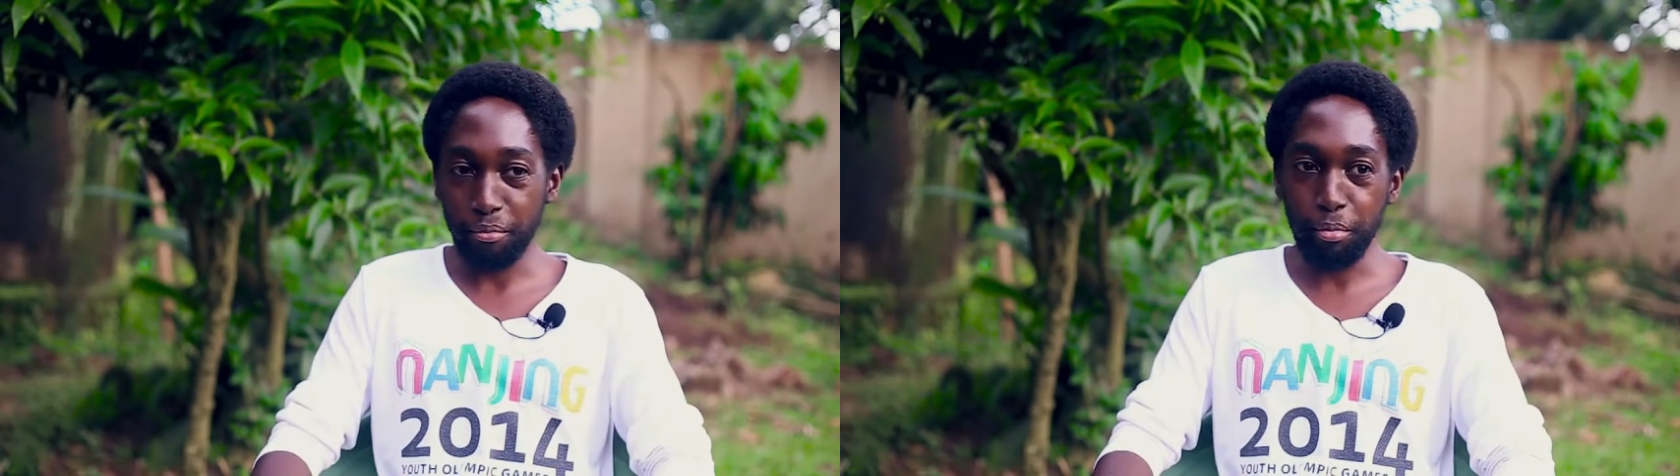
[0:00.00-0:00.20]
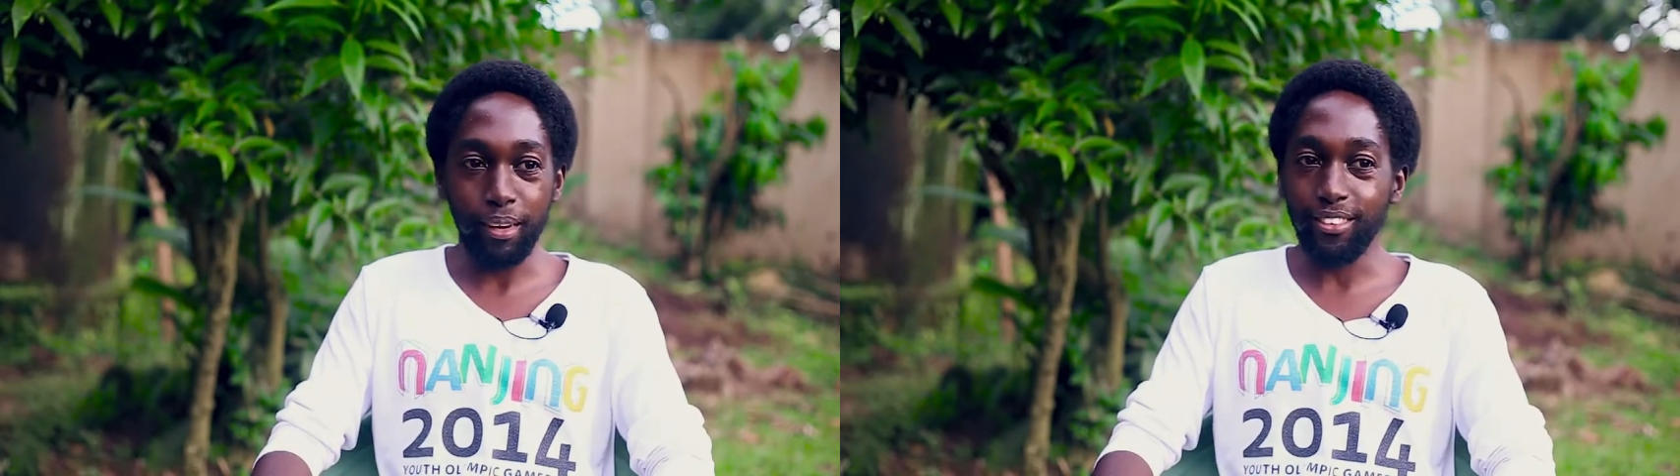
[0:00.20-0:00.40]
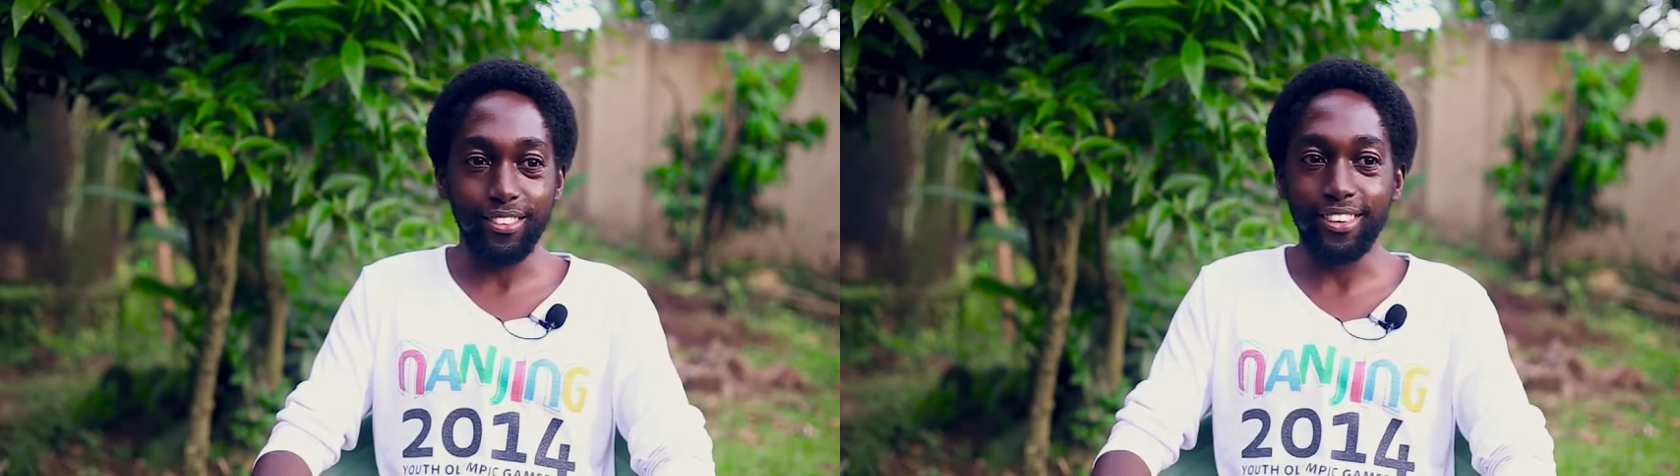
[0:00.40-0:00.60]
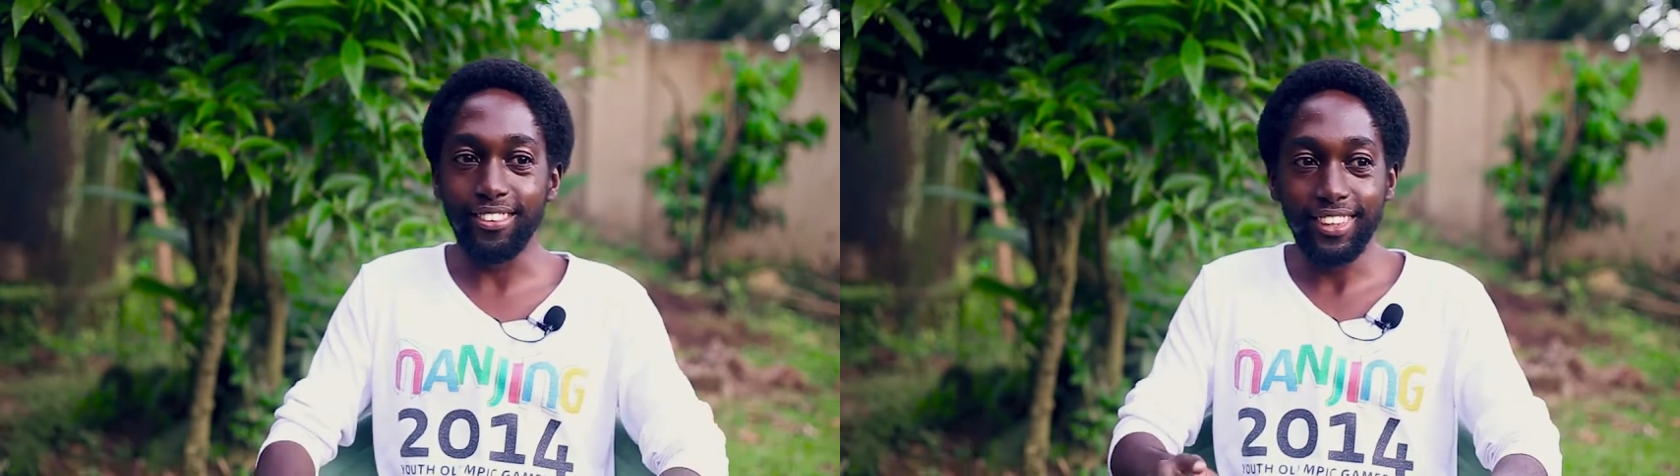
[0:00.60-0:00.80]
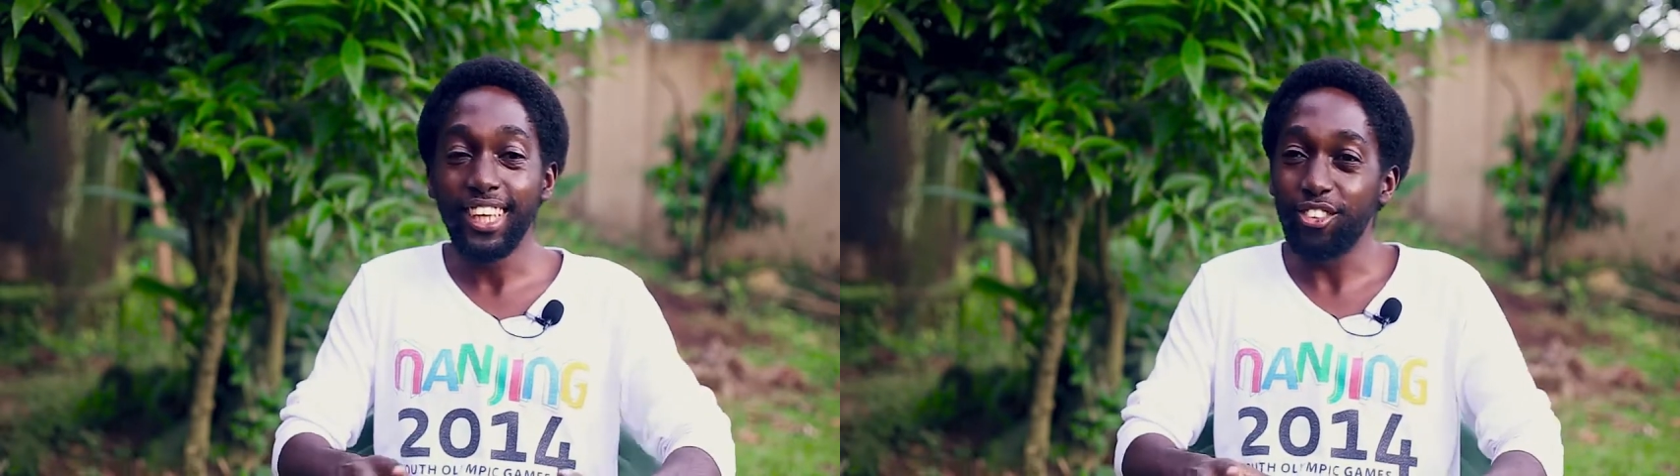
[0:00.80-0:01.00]
people are not going
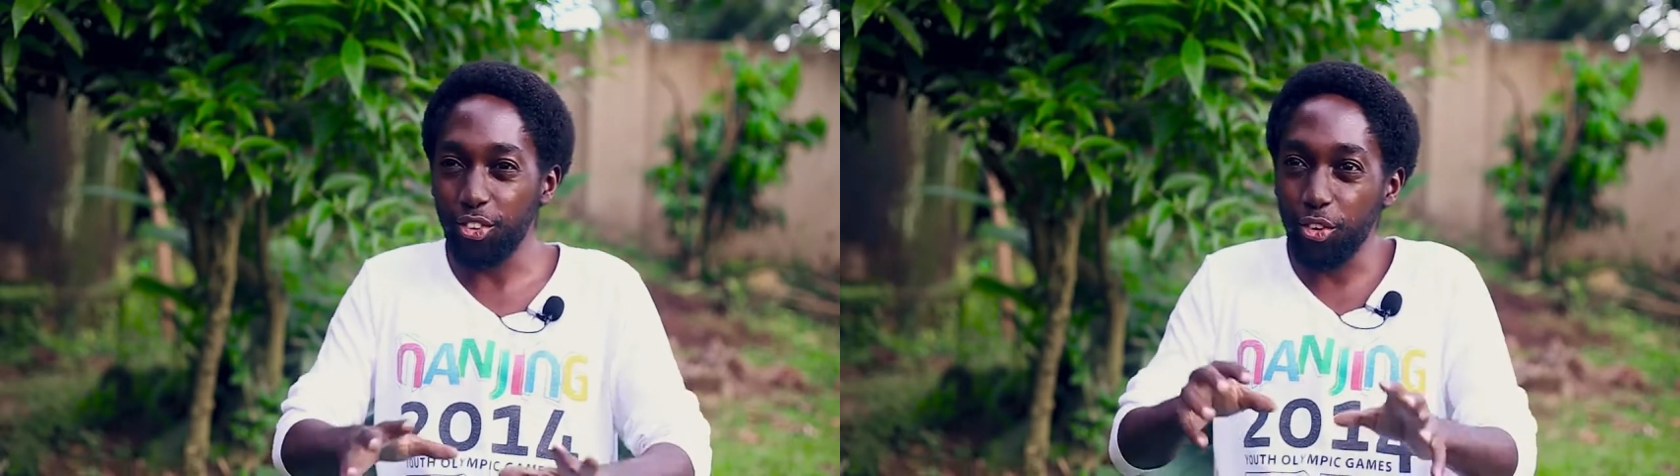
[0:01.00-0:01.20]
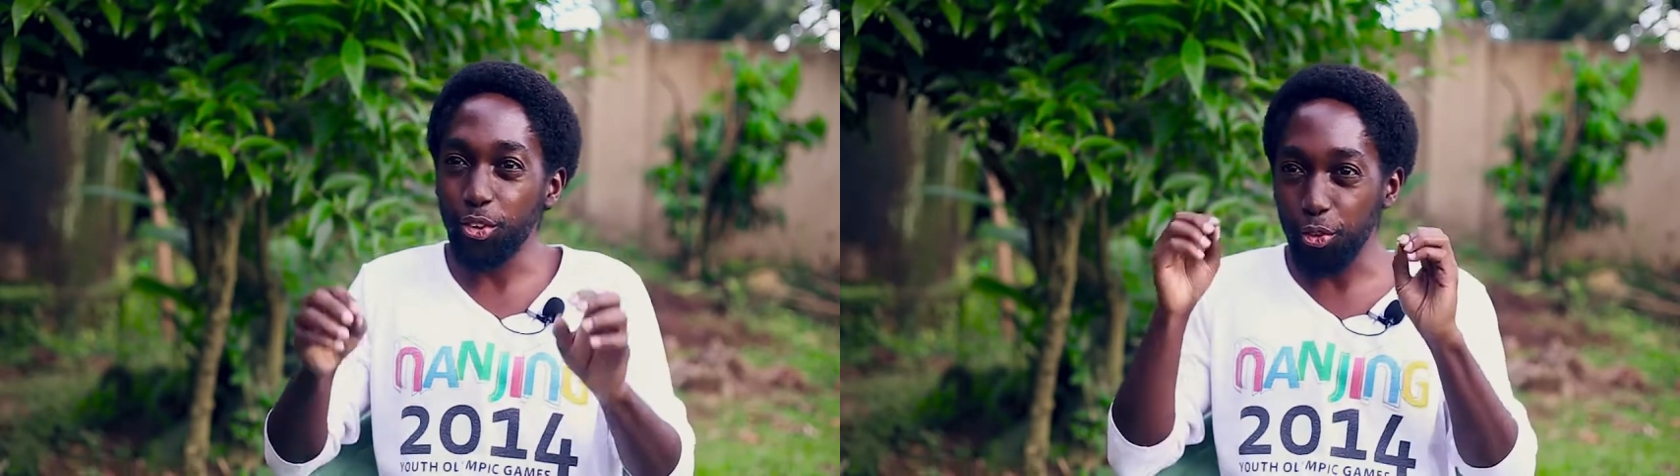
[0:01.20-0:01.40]
to, it's not going